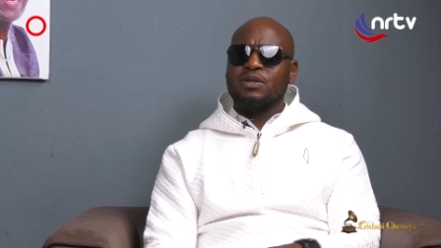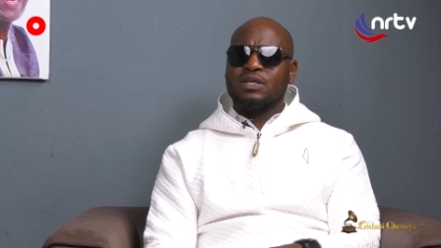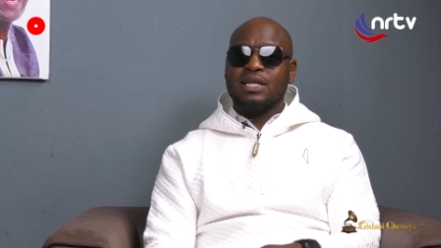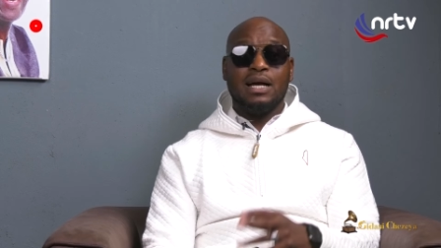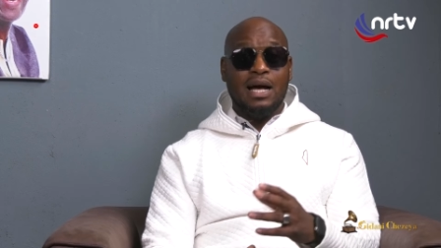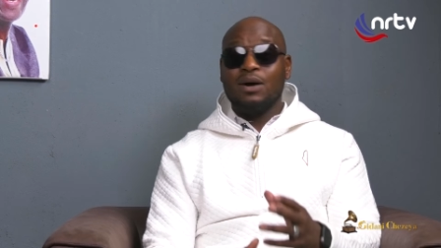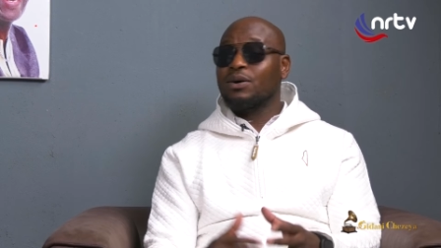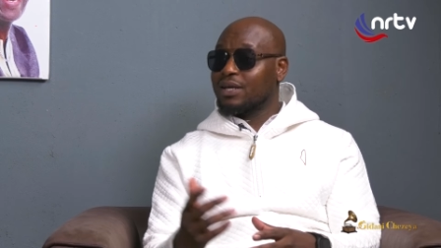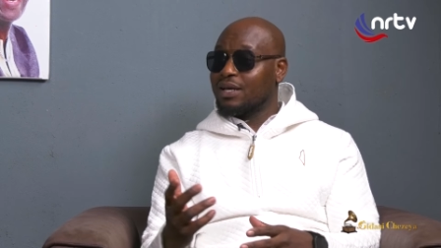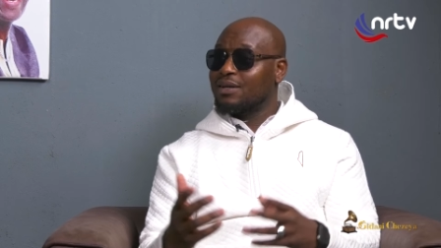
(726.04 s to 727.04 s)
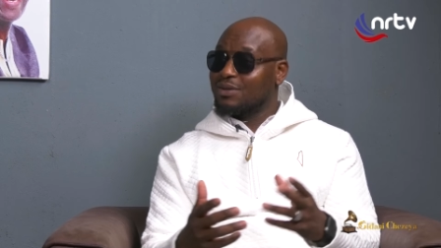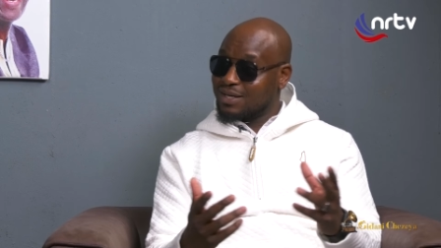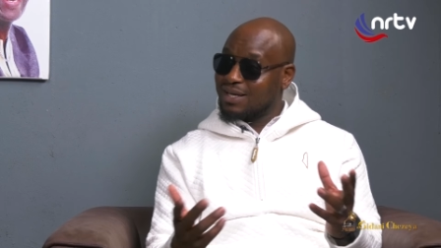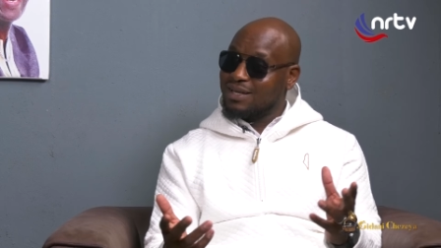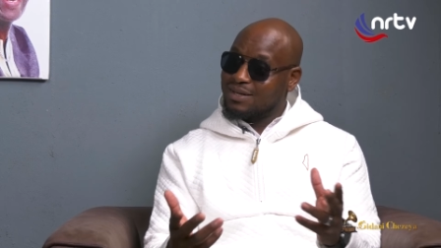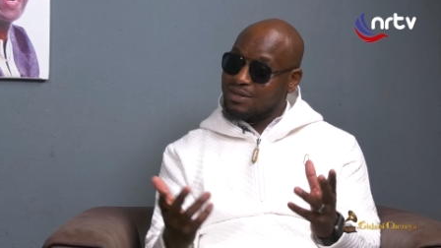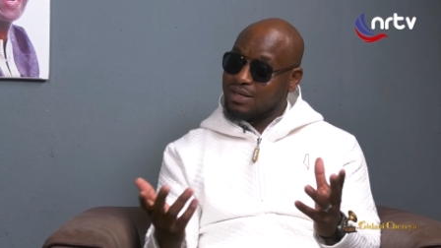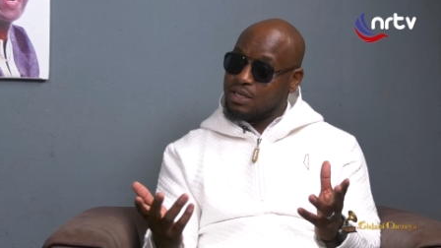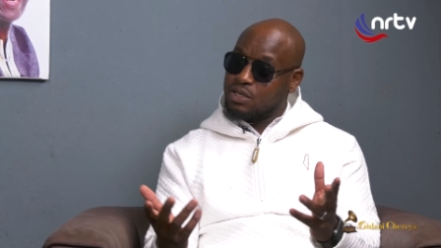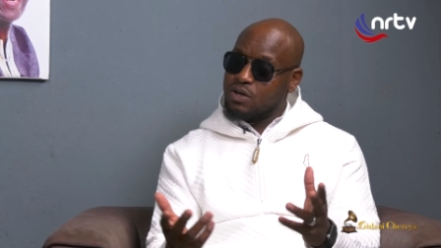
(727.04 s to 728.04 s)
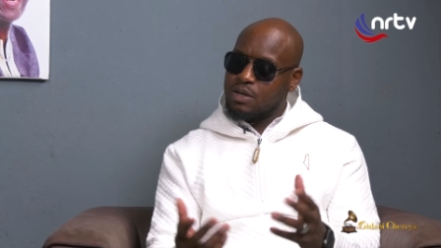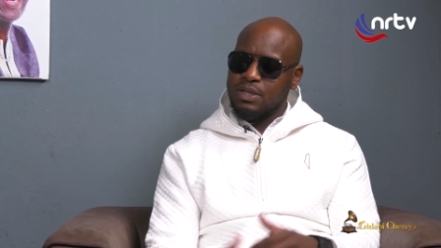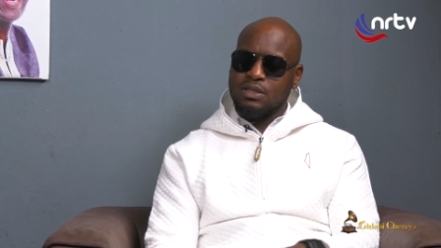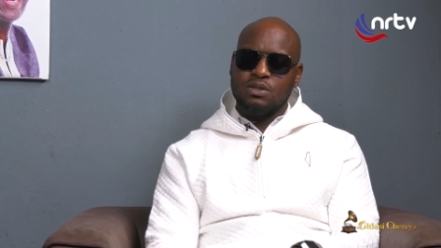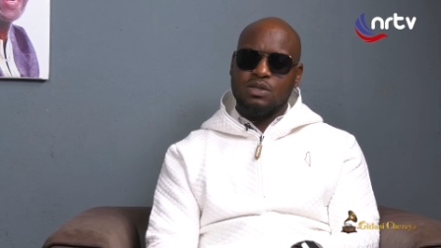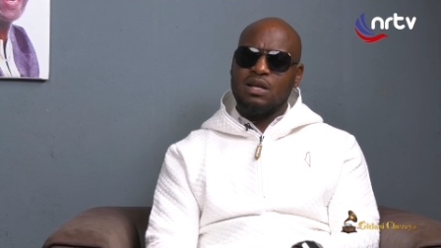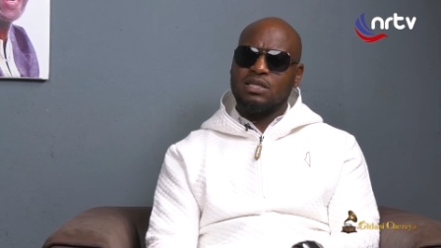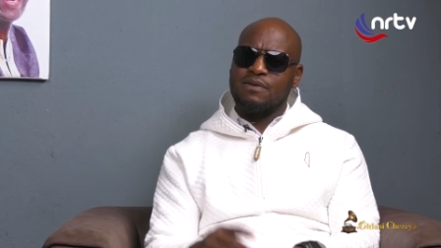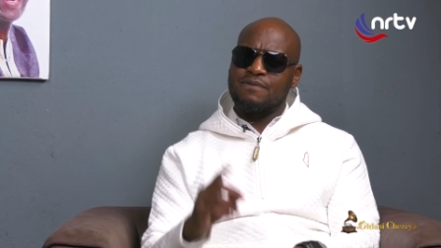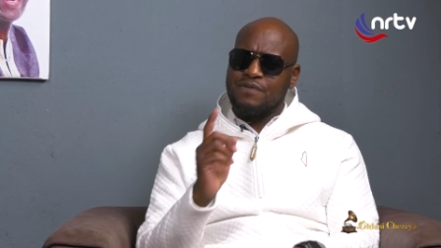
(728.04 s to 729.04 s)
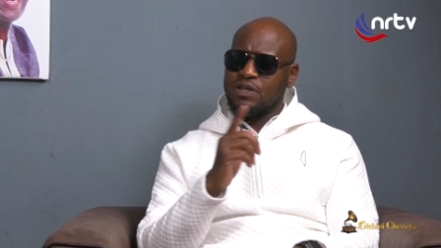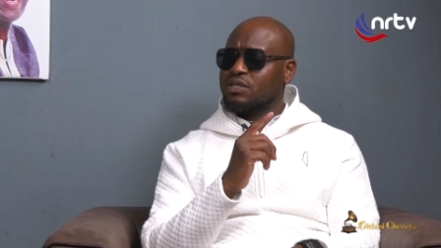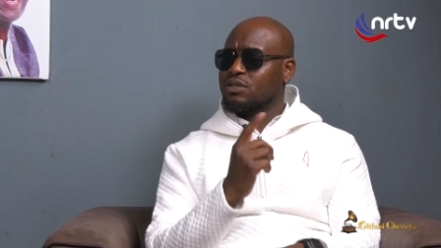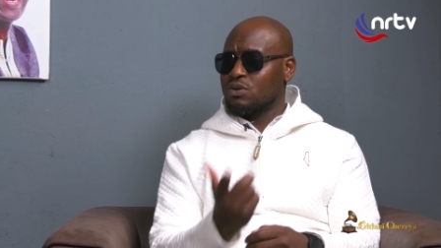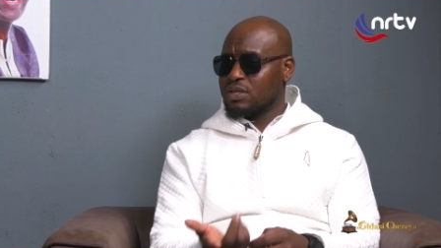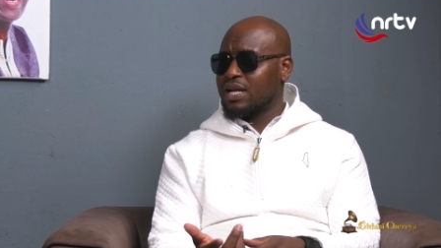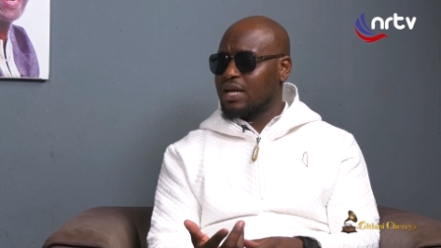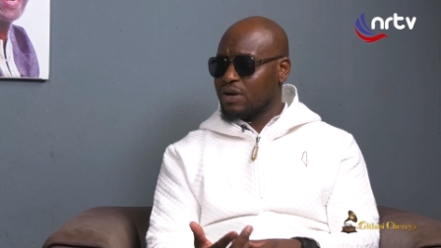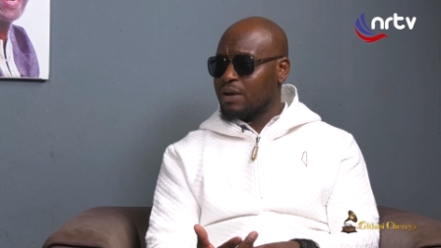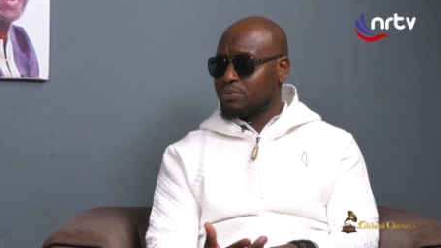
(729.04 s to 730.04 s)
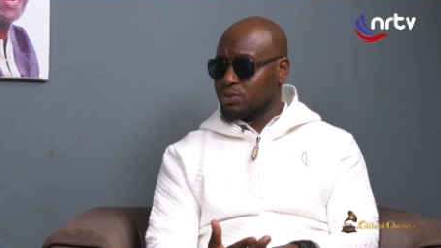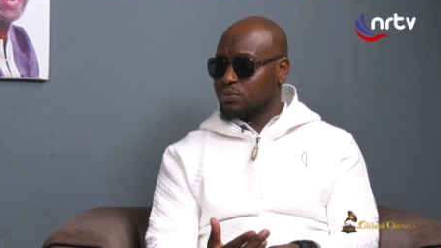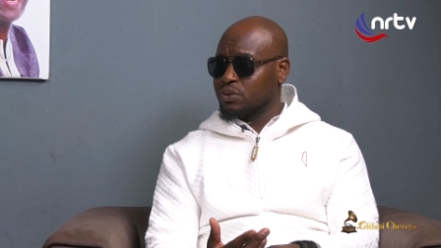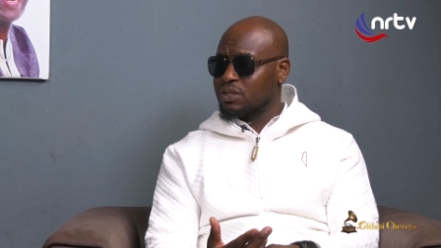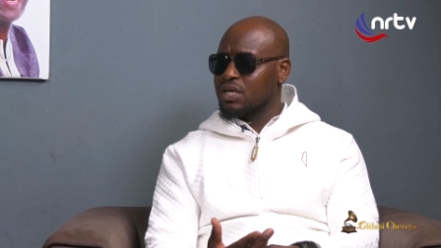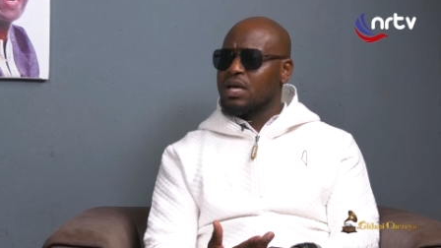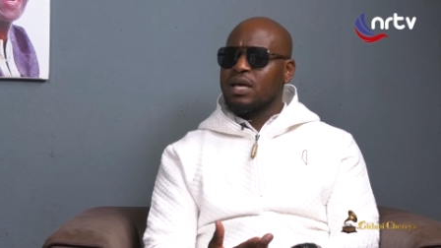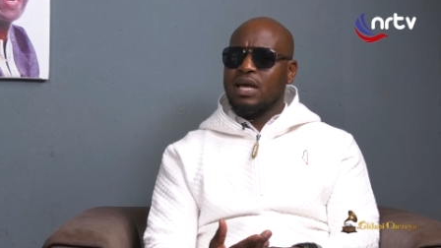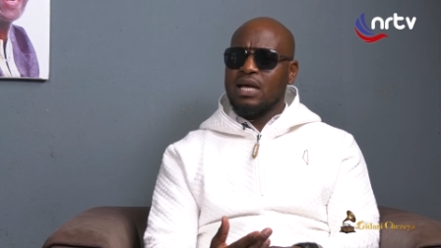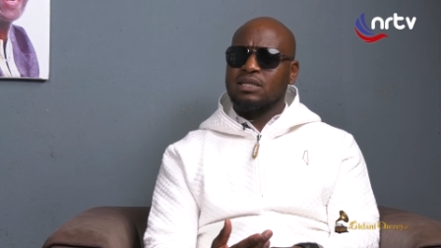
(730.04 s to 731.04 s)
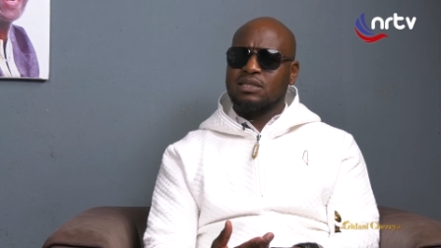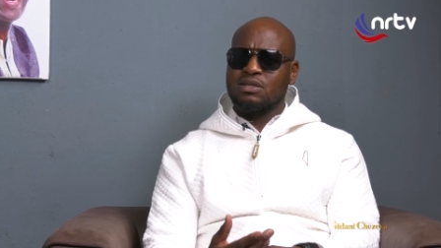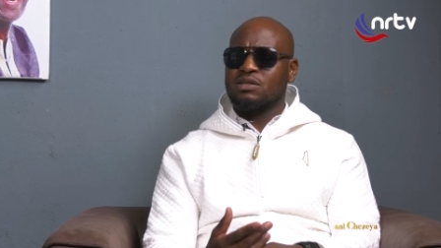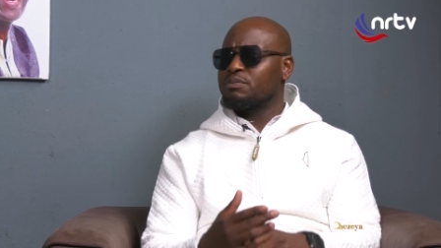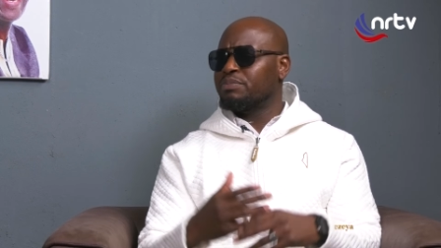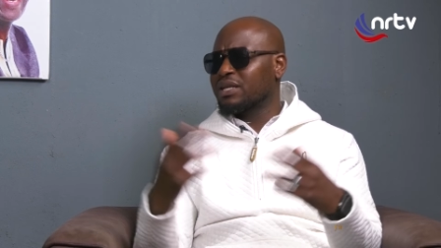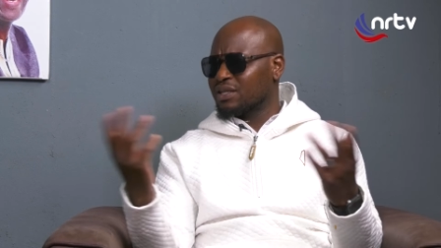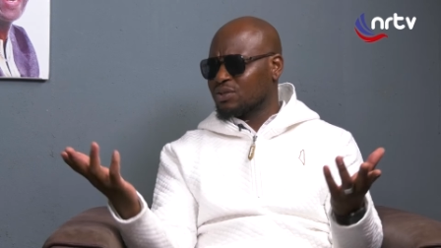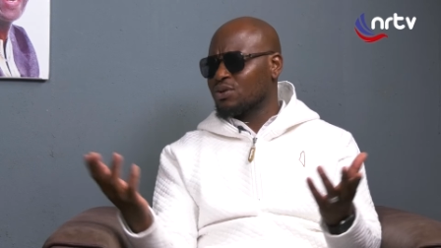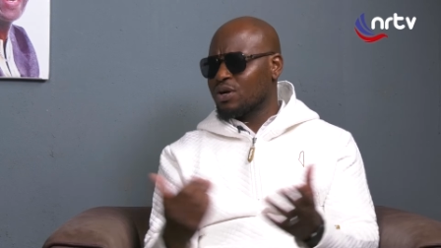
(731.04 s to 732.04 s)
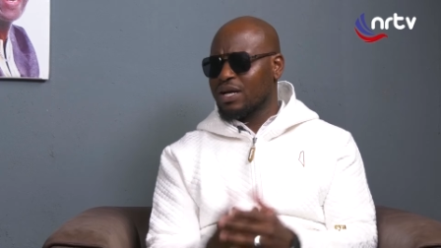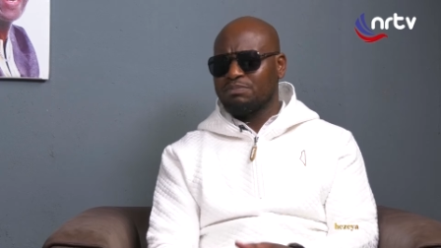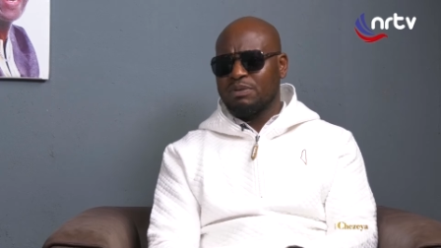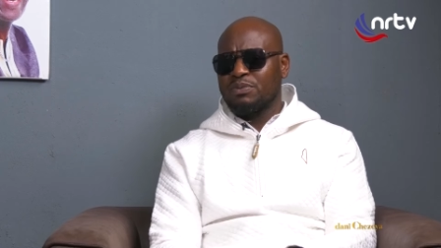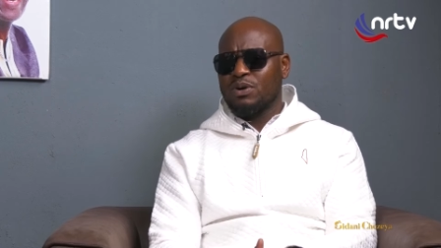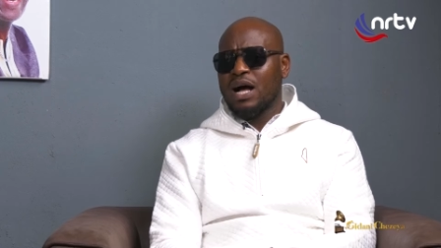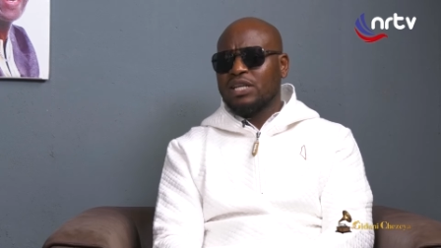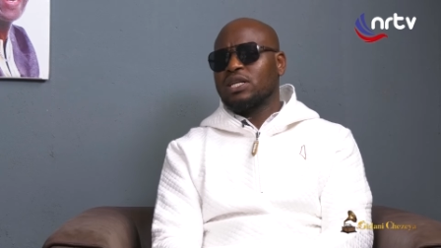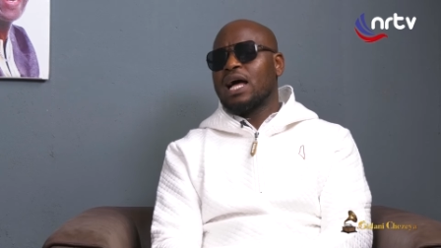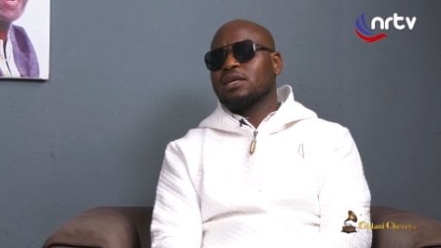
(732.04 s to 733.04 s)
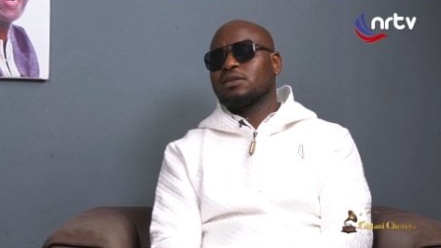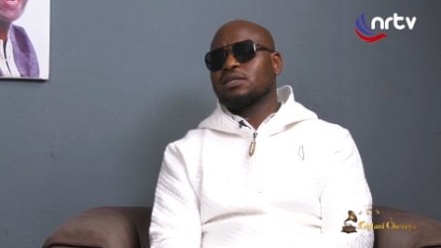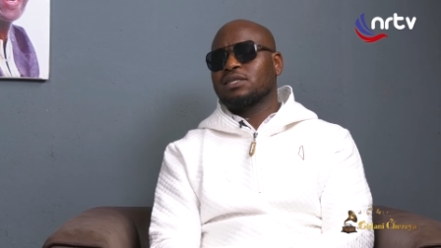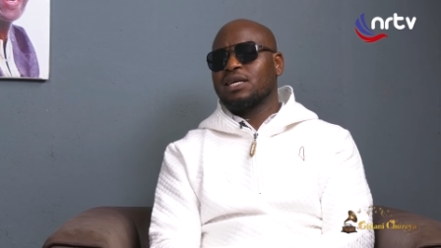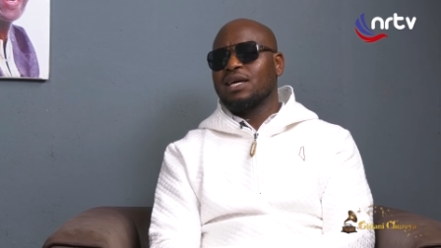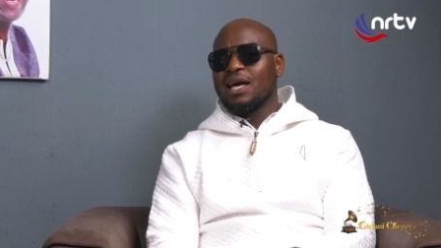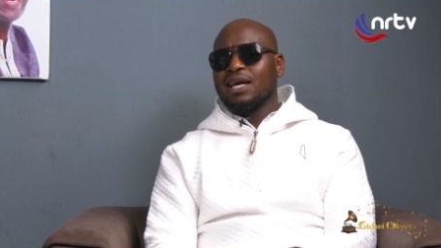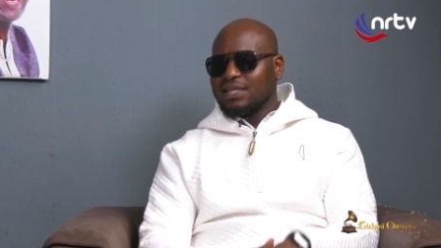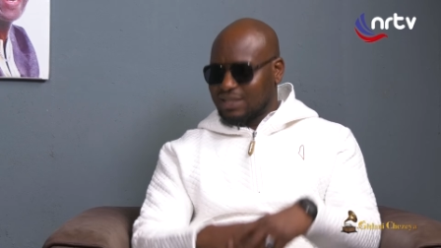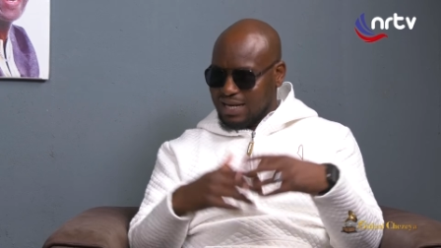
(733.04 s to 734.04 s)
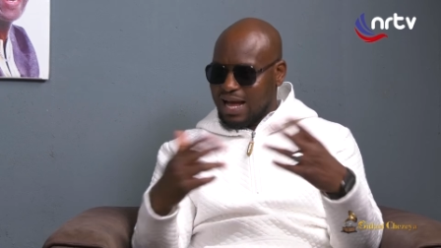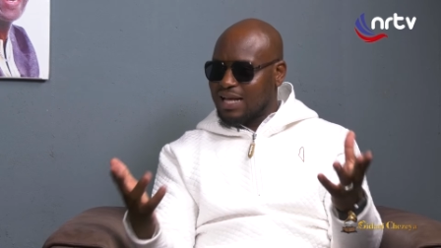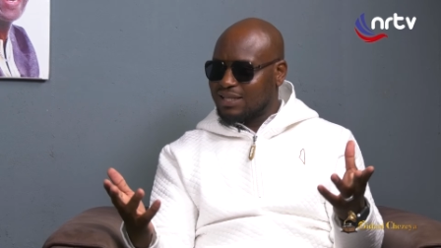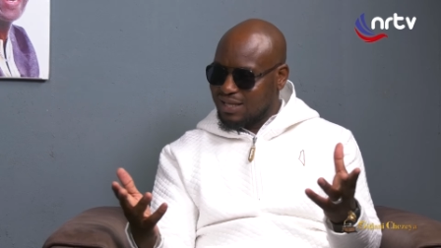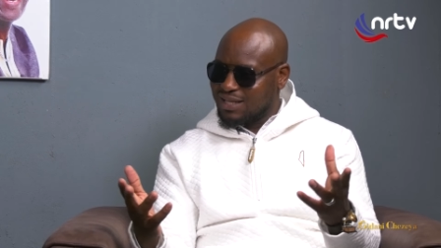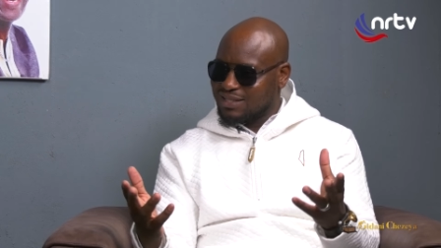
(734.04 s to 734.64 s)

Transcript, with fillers: it was like, ah, okay, okay, okay, you know what I mean? So that was the first song that I, I produced and it was the biggest song. And people actually argue to say, Nanasi,